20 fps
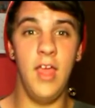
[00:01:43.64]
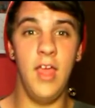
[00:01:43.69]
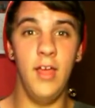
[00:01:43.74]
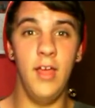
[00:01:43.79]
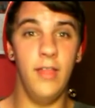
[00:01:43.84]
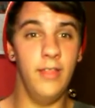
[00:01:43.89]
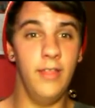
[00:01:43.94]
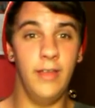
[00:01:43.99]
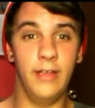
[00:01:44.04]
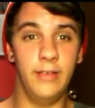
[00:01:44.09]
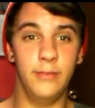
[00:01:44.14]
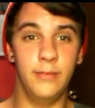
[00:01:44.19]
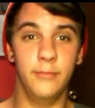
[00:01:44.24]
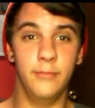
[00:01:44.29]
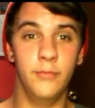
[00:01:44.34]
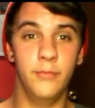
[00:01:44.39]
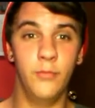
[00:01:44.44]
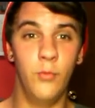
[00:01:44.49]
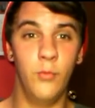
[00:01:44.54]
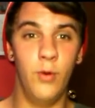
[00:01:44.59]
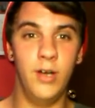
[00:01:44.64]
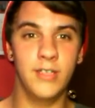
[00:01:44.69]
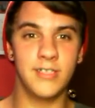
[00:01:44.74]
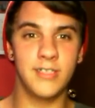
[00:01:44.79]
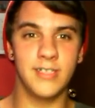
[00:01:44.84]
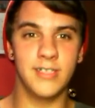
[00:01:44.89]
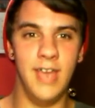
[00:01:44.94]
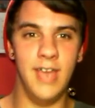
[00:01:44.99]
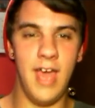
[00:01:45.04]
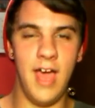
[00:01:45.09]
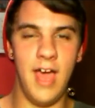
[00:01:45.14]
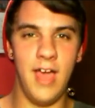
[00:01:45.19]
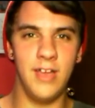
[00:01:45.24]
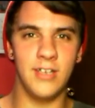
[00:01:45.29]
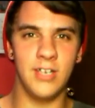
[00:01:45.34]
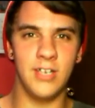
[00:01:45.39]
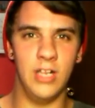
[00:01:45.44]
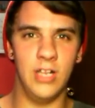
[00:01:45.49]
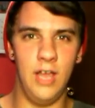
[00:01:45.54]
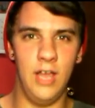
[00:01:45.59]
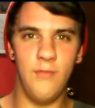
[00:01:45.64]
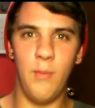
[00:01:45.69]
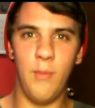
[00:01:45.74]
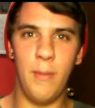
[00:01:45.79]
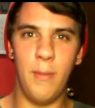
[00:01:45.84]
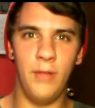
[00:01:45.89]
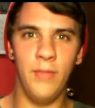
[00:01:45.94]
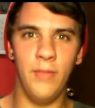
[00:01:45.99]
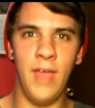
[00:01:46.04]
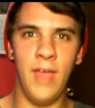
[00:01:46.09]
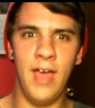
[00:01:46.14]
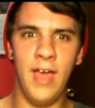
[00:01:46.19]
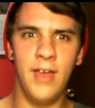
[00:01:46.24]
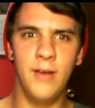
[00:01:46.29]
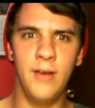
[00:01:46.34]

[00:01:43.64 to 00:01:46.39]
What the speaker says: Like, what's not to love about that?